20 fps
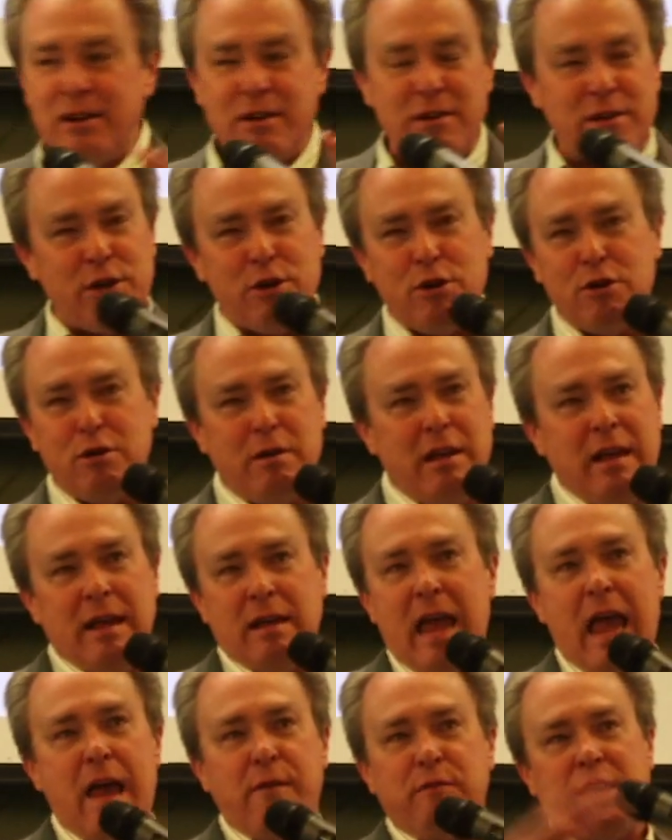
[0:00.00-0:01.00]
know, you're
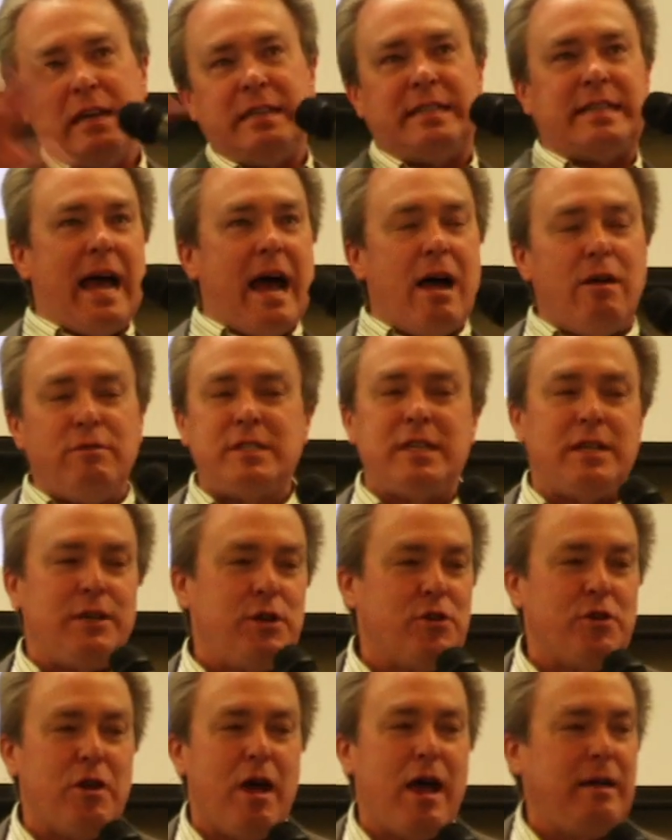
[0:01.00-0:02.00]
having doubts and
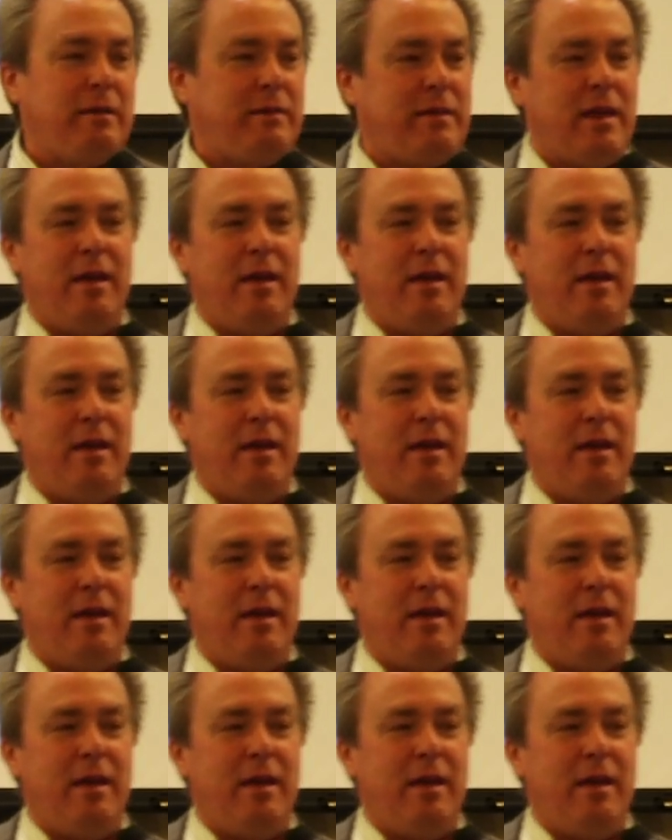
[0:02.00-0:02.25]
you're not